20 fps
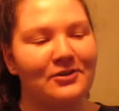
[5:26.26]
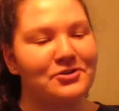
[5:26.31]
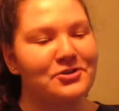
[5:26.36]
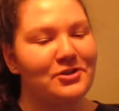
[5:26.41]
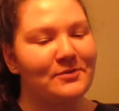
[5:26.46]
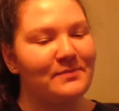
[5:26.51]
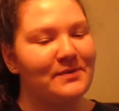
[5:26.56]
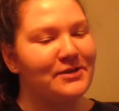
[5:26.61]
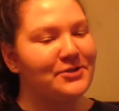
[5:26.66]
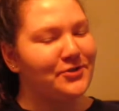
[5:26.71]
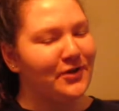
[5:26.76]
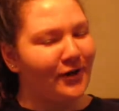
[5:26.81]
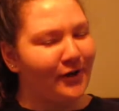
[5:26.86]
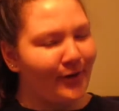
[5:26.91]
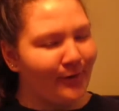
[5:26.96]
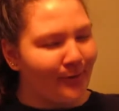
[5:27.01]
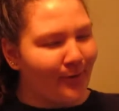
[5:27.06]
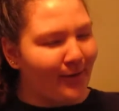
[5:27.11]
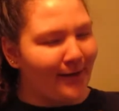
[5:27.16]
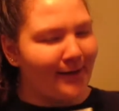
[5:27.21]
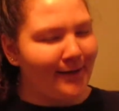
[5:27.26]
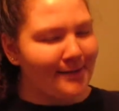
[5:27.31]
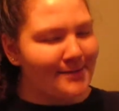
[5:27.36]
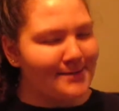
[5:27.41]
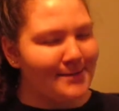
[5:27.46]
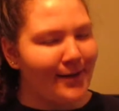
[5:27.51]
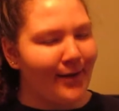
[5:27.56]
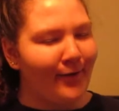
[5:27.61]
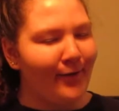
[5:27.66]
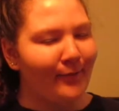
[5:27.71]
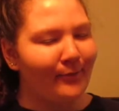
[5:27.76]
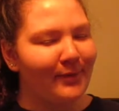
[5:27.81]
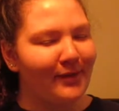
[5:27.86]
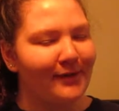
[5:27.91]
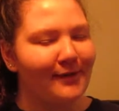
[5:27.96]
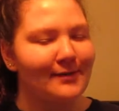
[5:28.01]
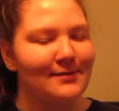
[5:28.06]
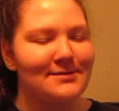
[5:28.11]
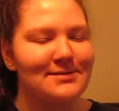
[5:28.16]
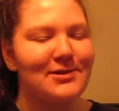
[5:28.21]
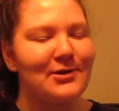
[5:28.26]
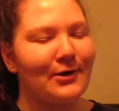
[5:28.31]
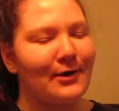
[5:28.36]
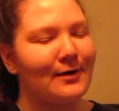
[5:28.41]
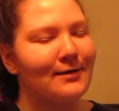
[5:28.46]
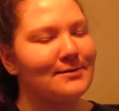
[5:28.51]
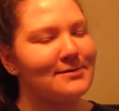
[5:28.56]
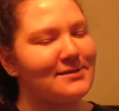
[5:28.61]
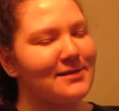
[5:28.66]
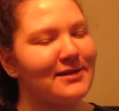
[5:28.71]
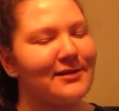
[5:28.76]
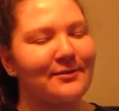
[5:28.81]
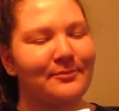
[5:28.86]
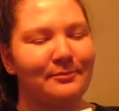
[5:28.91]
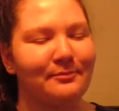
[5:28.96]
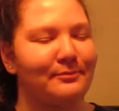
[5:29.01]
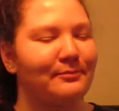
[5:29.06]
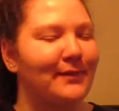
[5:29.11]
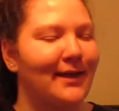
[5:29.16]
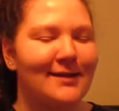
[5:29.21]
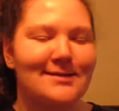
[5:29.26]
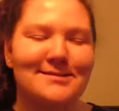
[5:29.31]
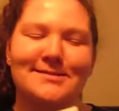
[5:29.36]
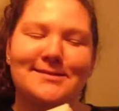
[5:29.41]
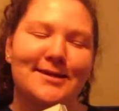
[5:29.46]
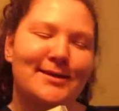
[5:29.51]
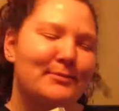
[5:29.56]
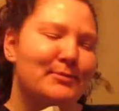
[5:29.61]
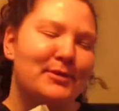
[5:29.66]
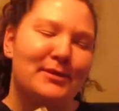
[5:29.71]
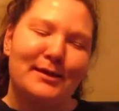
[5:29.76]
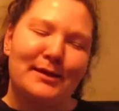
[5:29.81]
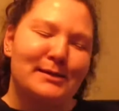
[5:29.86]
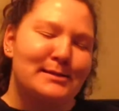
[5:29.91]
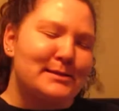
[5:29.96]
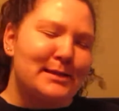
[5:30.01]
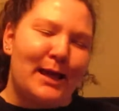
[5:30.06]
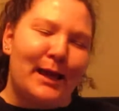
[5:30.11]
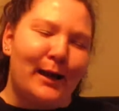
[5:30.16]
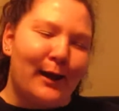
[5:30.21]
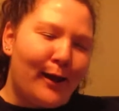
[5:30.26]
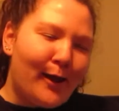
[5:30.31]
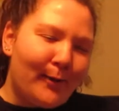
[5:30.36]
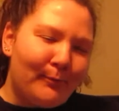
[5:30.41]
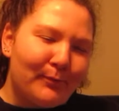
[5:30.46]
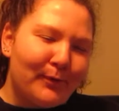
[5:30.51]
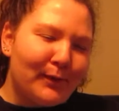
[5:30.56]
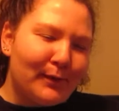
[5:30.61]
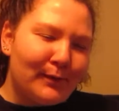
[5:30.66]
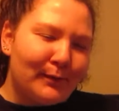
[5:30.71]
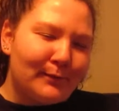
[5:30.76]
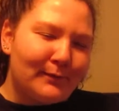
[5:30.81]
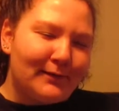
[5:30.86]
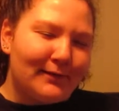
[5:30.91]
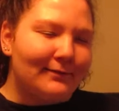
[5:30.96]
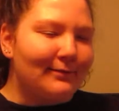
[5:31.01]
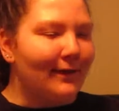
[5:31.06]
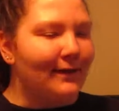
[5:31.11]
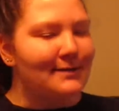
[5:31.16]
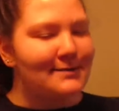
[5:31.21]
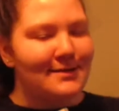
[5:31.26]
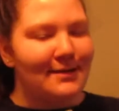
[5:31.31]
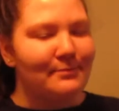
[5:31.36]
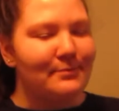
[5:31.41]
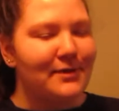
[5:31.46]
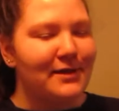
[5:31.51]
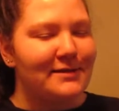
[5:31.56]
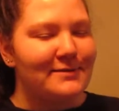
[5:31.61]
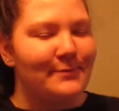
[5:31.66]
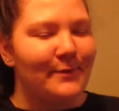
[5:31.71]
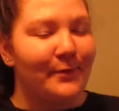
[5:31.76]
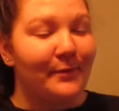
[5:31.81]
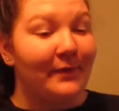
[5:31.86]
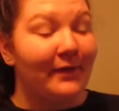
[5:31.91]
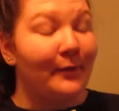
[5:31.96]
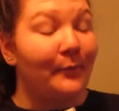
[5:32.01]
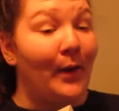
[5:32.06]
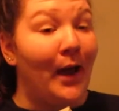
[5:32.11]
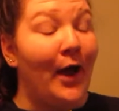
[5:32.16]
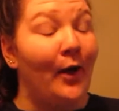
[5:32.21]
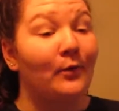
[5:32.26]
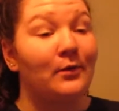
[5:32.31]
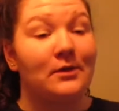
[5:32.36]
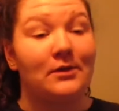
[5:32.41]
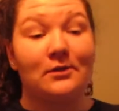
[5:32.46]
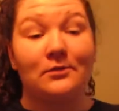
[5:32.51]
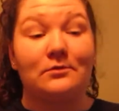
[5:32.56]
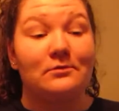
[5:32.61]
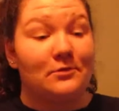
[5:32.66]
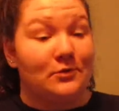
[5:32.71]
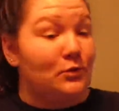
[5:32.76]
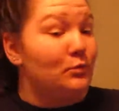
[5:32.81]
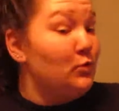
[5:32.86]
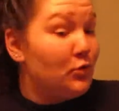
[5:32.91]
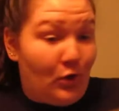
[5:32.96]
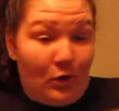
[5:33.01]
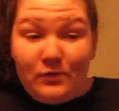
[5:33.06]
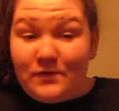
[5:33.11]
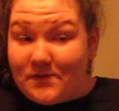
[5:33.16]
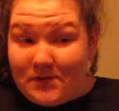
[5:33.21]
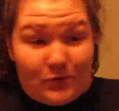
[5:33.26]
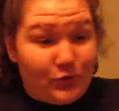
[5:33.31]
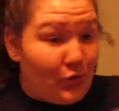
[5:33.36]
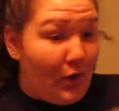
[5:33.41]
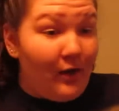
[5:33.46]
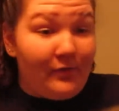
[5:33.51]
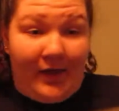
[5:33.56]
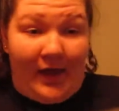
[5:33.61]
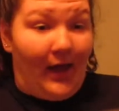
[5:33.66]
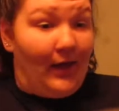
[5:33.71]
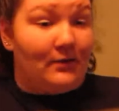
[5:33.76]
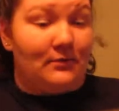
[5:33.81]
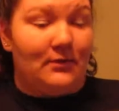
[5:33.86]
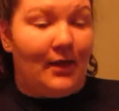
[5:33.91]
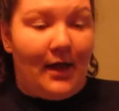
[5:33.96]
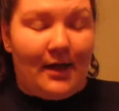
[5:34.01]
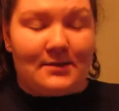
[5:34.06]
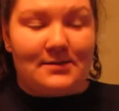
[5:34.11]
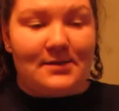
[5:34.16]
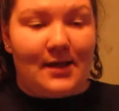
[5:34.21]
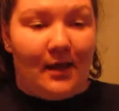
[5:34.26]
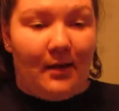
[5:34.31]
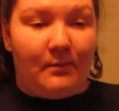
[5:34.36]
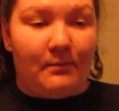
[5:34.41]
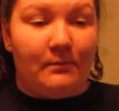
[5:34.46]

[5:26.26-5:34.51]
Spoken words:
There should be trigger warnings, though, because there are some messed up things that happen, and, like, some things where we're like, wow, you chose to draw that. That's,